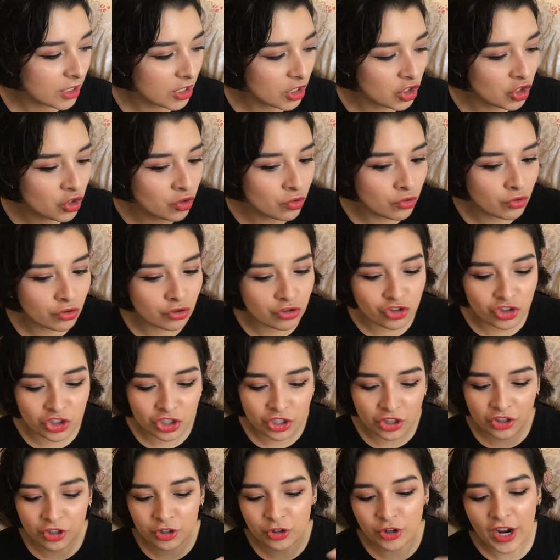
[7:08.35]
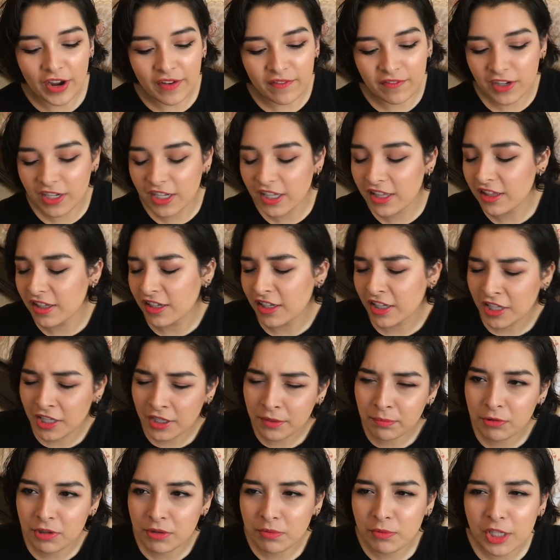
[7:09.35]
You're the gravity that
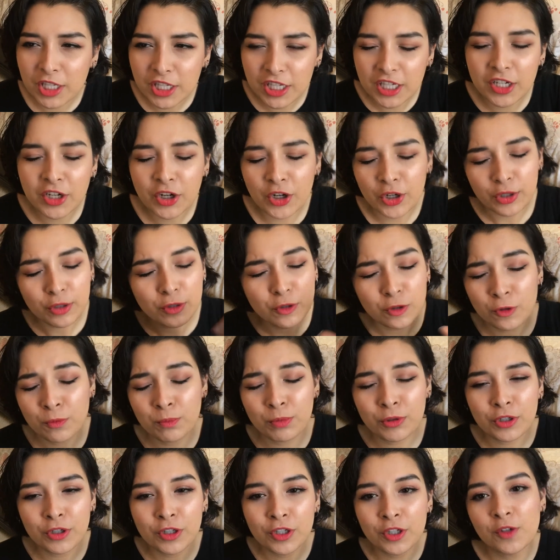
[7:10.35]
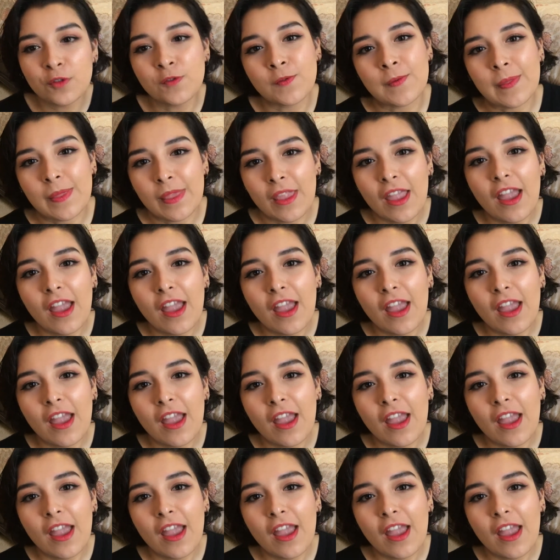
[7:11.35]
keeps me here. Super cute.